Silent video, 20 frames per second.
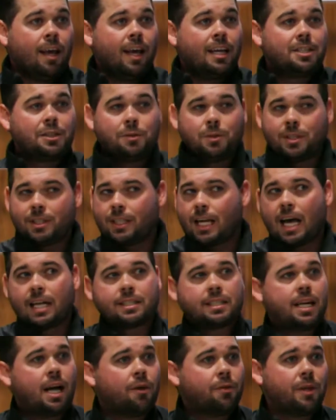And she was just
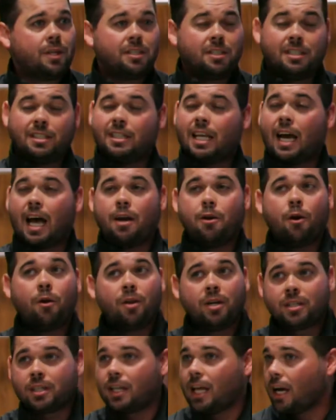asking how things, she's like, I know
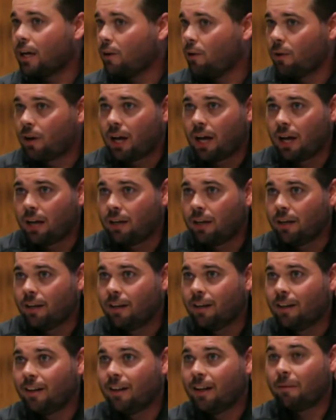there's a lot going on.
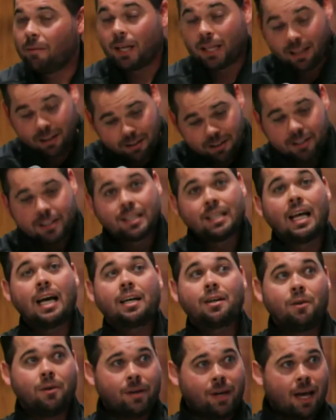I'm like, there is a
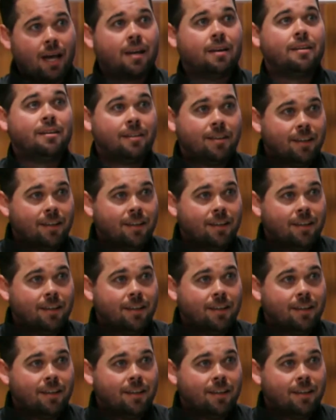lot going on.